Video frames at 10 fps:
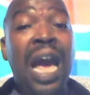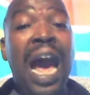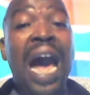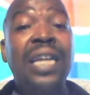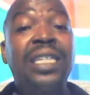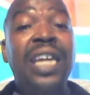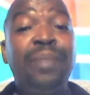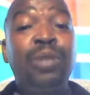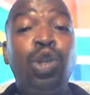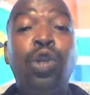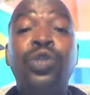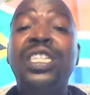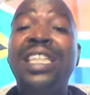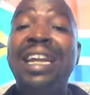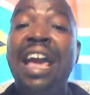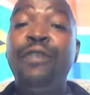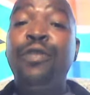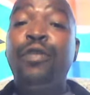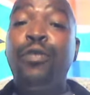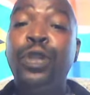attempt or
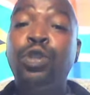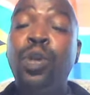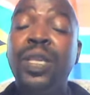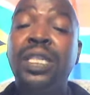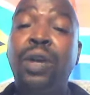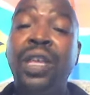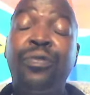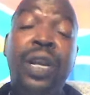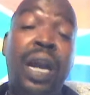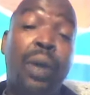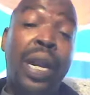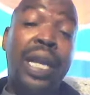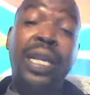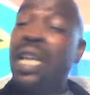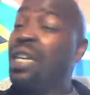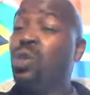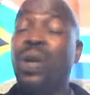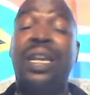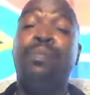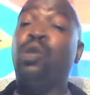strive for freedom in South Africa, our land. That is
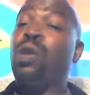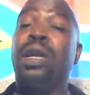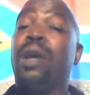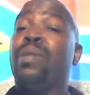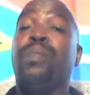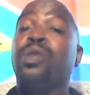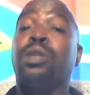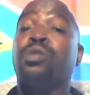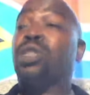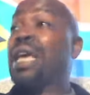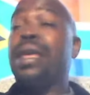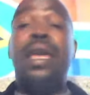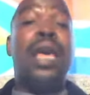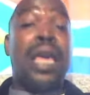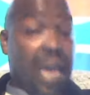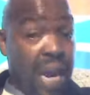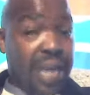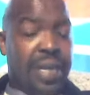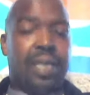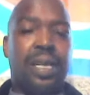what I'm calling Ramaphosa to say
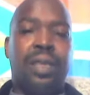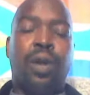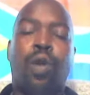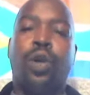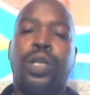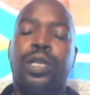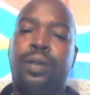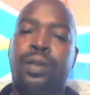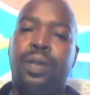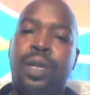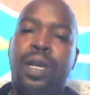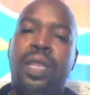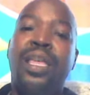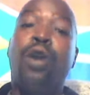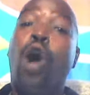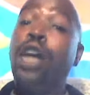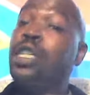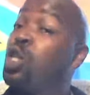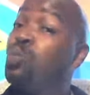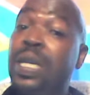in the court. The court
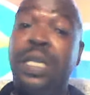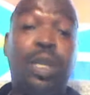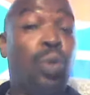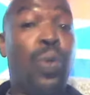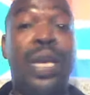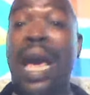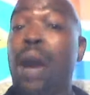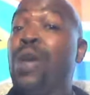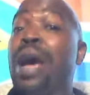is busy doing, we are